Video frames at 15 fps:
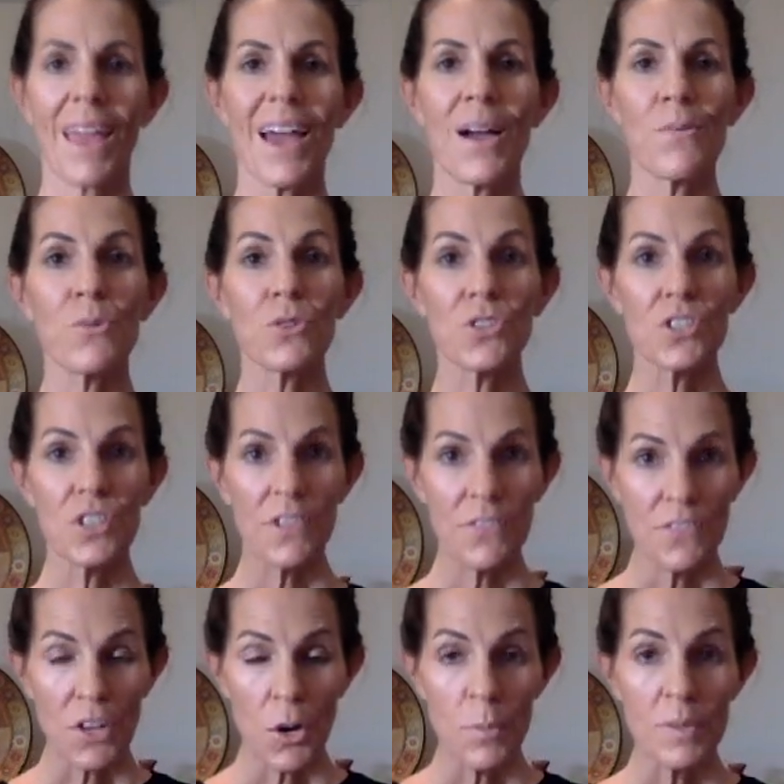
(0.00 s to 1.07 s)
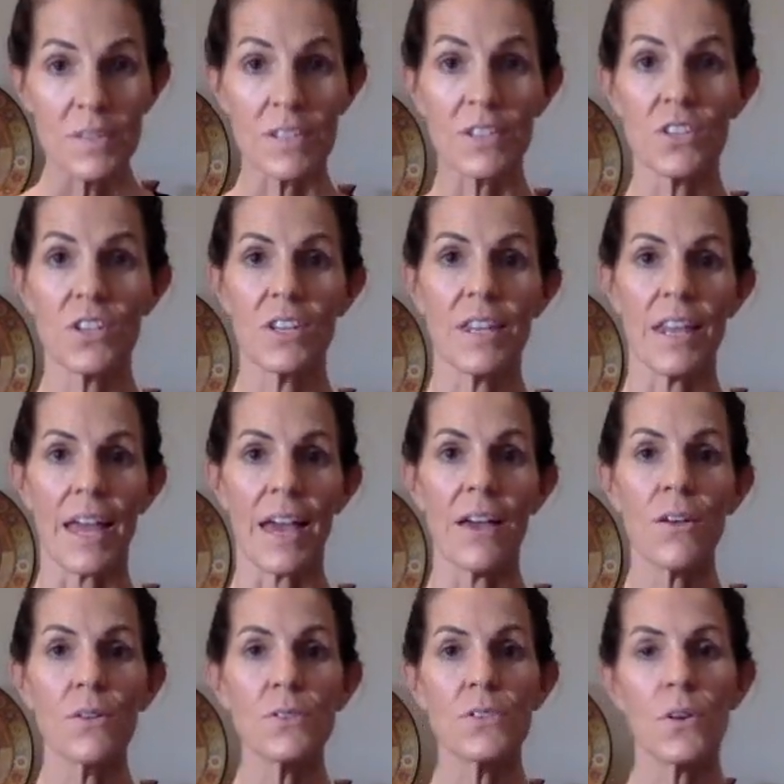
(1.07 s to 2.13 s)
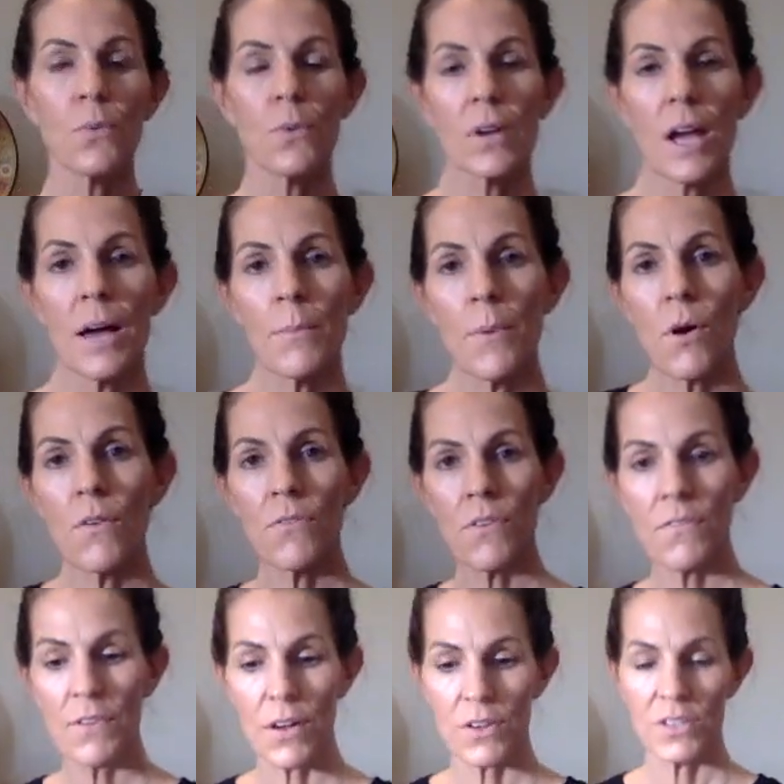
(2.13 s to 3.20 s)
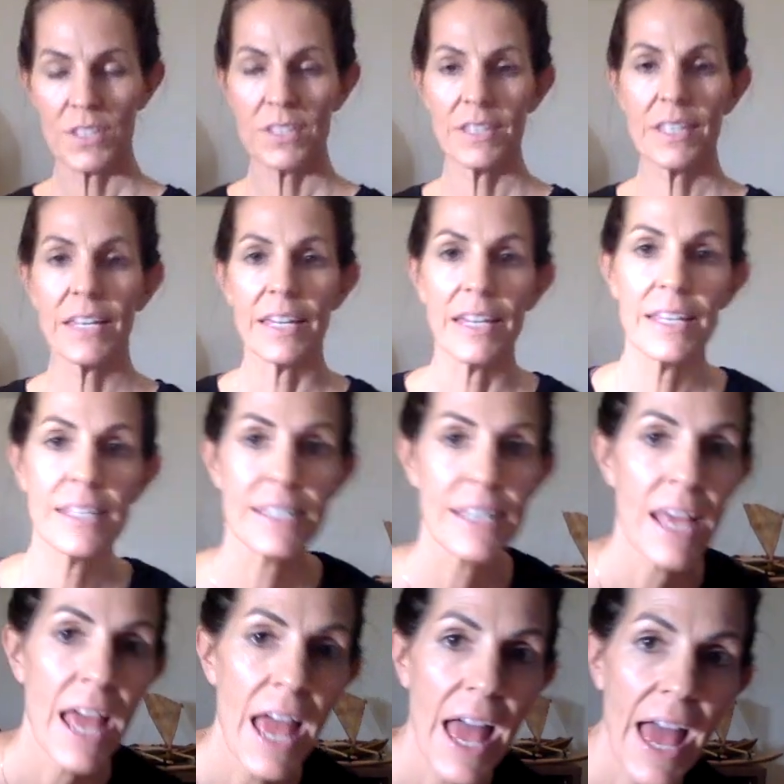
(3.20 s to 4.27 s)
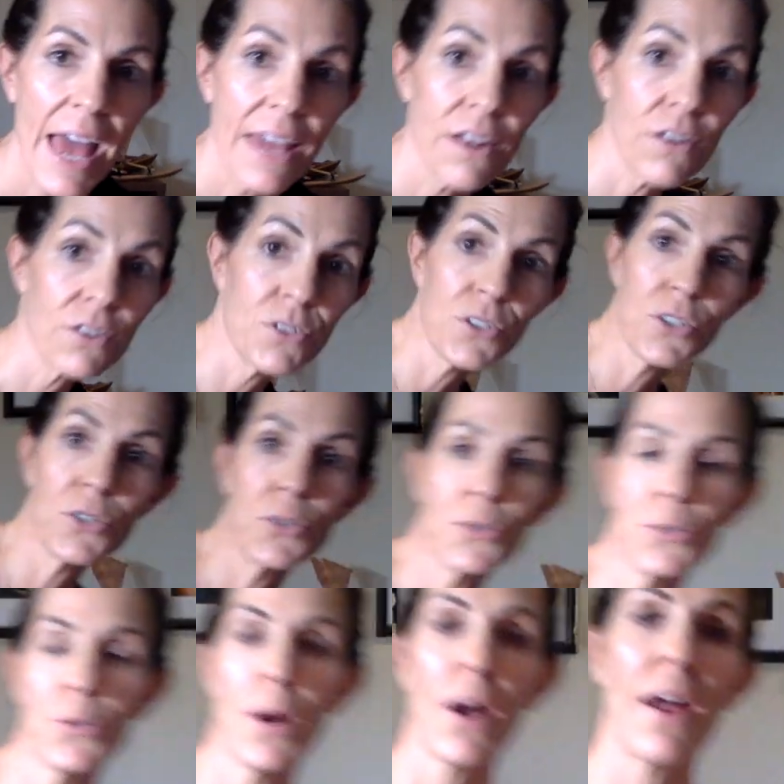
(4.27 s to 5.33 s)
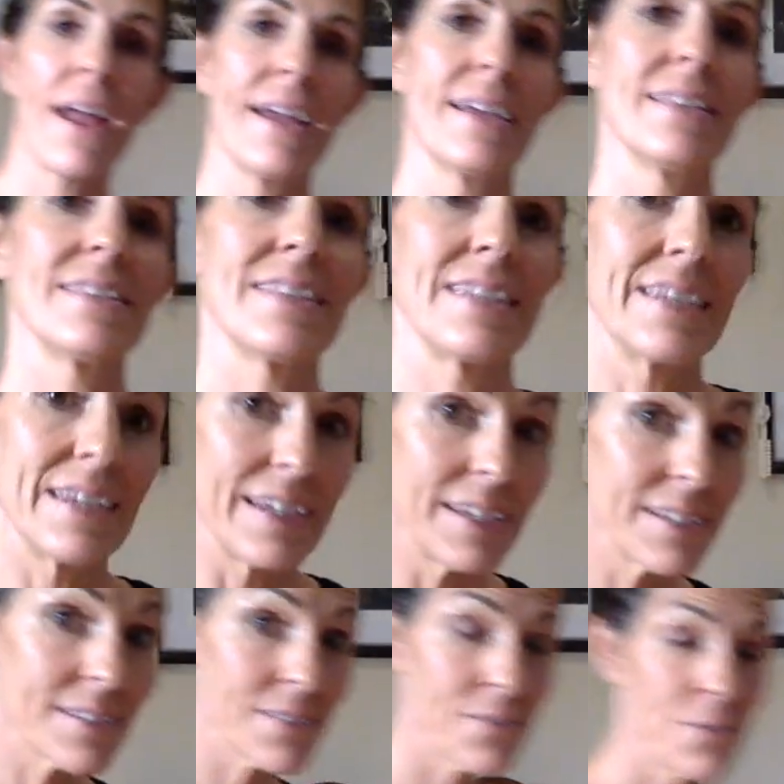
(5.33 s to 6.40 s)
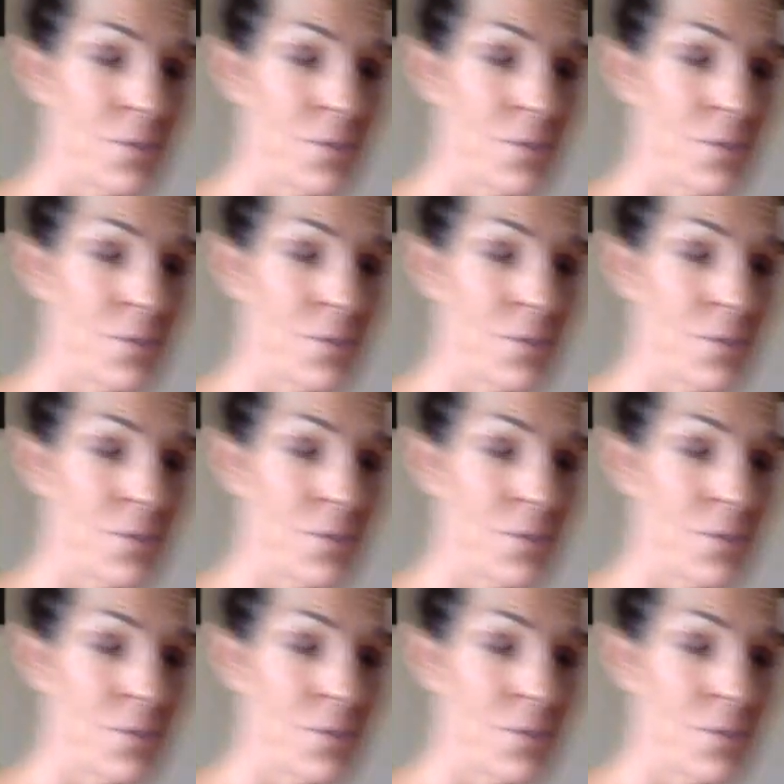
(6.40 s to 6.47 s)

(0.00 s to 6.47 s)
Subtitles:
And we'll shift our position now. So we'll come off of our seat and onto our hands and knees